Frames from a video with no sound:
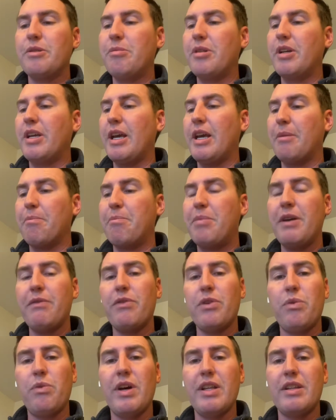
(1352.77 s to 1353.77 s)
But again,
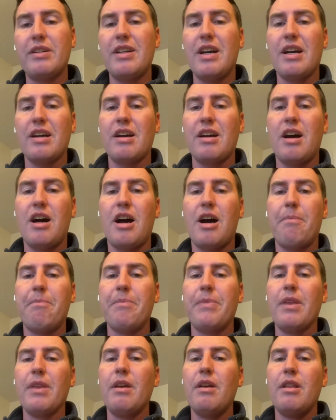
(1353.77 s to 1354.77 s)
pivotalweather.com,
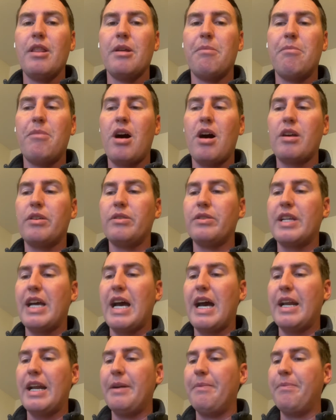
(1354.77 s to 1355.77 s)
the model
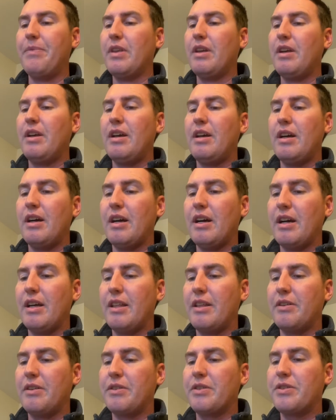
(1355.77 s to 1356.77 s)
data.
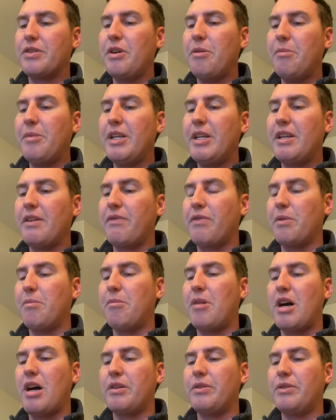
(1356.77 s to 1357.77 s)
There are so many different
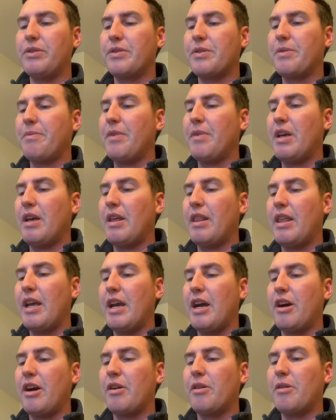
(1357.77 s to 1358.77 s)
models
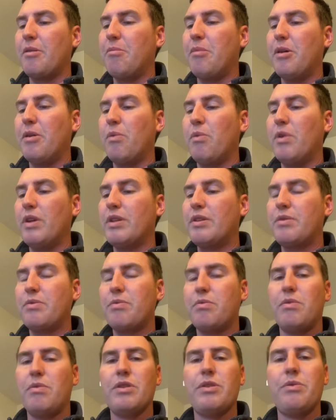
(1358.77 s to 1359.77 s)
there, but
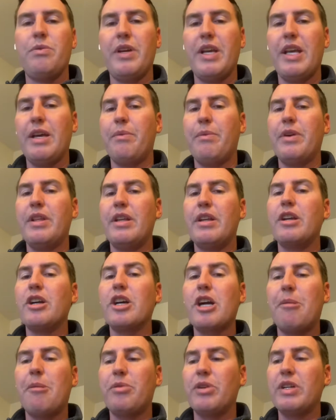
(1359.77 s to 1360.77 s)
once we get within a
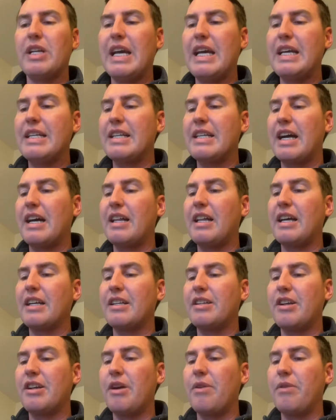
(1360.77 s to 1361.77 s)
couple days, I like
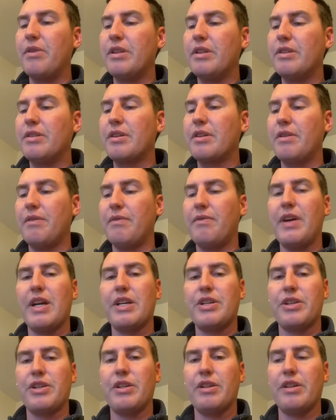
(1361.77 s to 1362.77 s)
going this
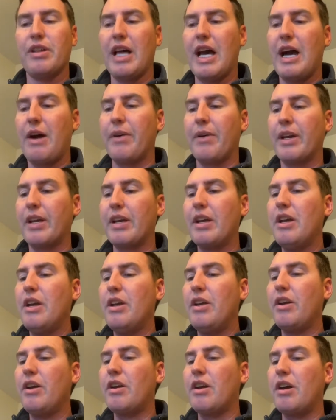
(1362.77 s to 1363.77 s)
convection allowing.
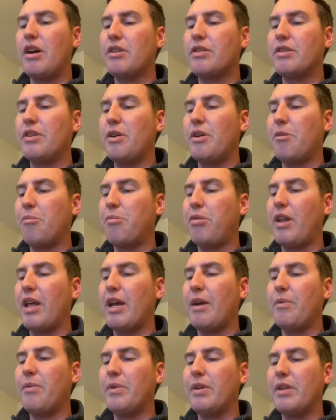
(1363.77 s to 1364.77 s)
You can also
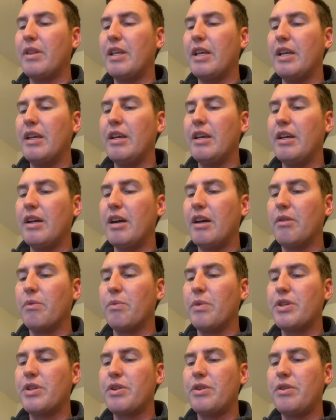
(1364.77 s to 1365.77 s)
play with the
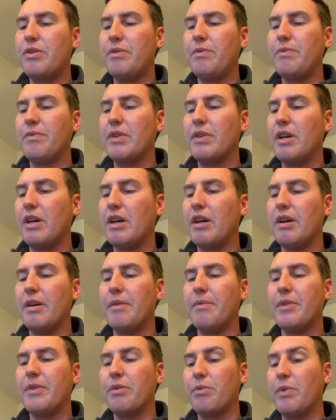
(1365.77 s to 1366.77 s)
regional,
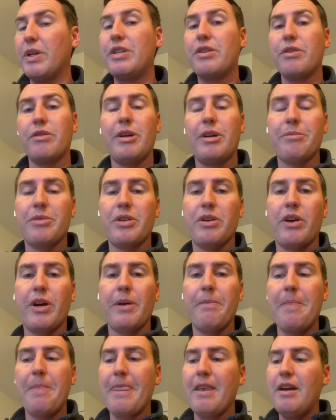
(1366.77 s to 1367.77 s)
I'm
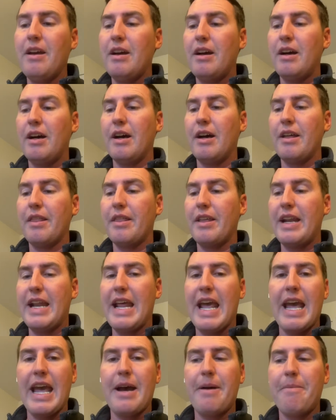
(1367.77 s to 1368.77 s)
sorry, the
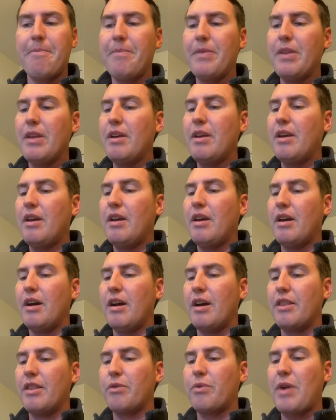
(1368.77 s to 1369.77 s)
NAM,
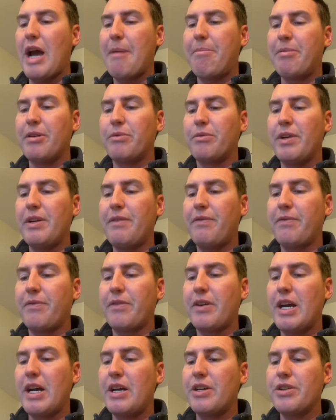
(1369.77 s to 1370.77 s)
the rapid
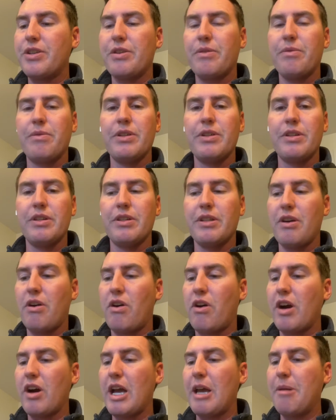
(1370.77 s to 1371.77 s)
refresh, which is the
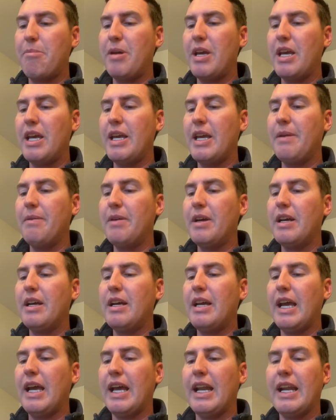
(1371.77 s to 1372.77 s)
RAP,
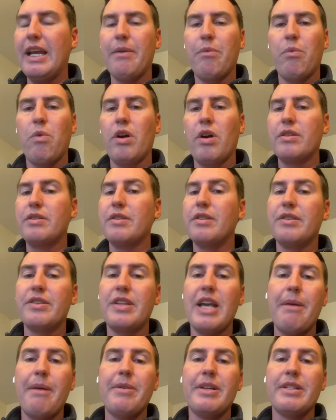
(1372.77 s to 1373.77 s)
and it works the
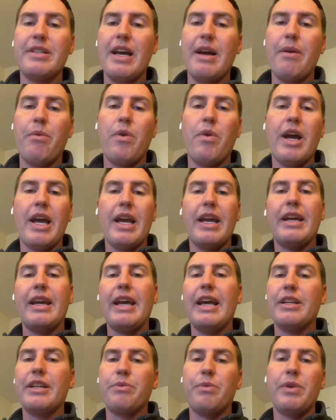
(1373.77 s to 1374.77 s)
same exact way
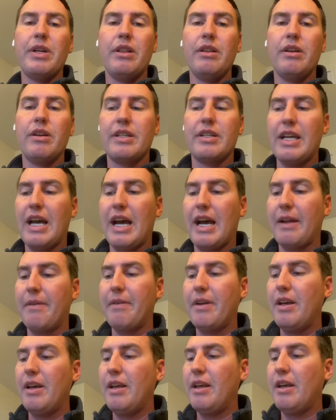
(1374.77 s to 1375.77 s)
as we looked at
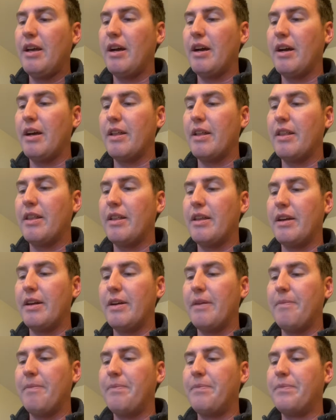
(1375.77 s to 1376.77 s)

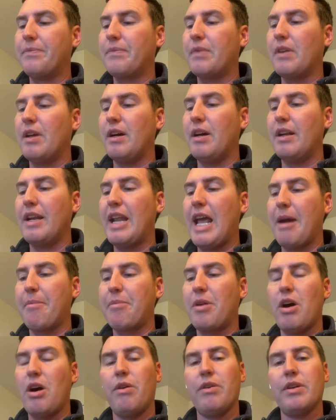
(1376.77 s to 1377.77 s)
the NAM
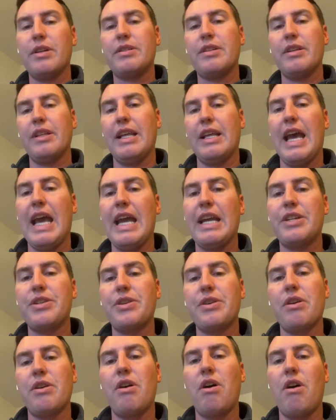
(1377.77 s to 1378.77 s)
CONUS and the
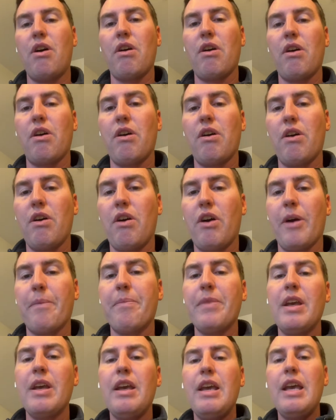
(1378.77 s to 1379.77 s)
HRRR.
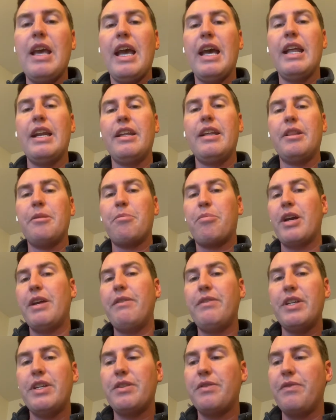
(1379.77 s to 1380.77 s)
And in the
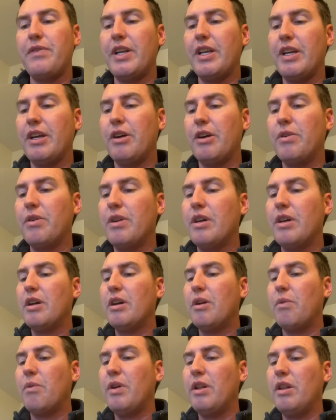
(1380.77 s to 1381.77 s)
previous video,
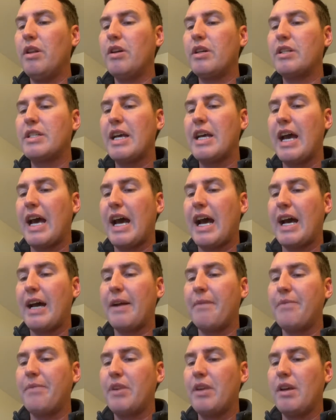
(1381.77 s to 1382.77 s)
we looked
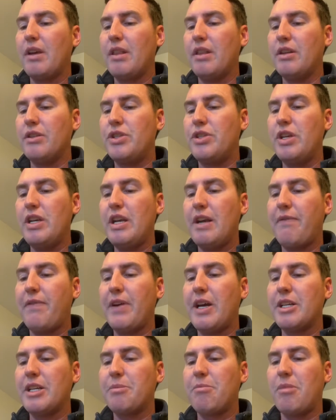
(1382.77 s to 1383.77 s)
at the
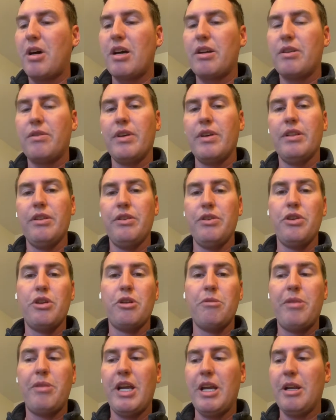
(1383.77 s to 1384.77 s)
GFS model and the
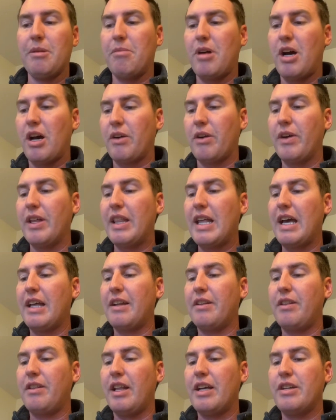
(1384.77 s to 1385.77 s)
European model, and
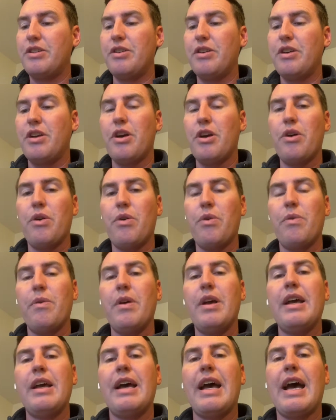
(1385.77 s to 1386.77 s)
that lets you go
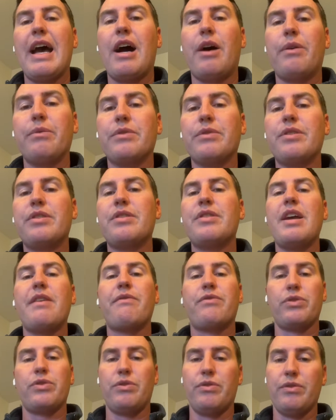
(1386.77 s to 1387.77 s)
out
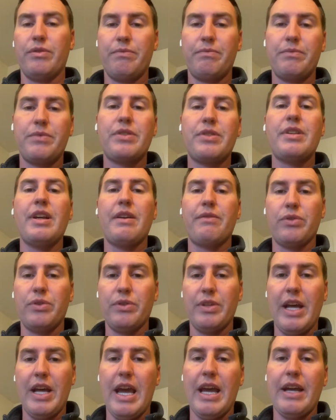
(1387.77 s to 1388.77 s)
several
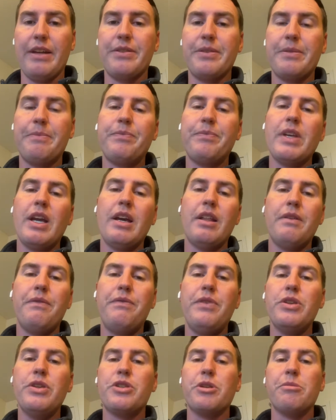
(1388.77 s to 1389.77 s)
days in the
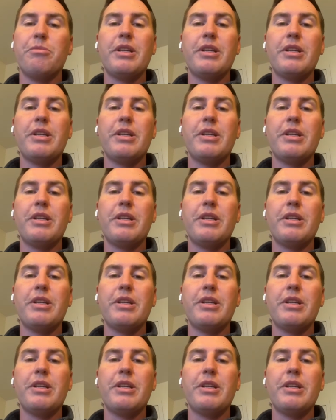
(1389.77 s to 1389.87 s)
future.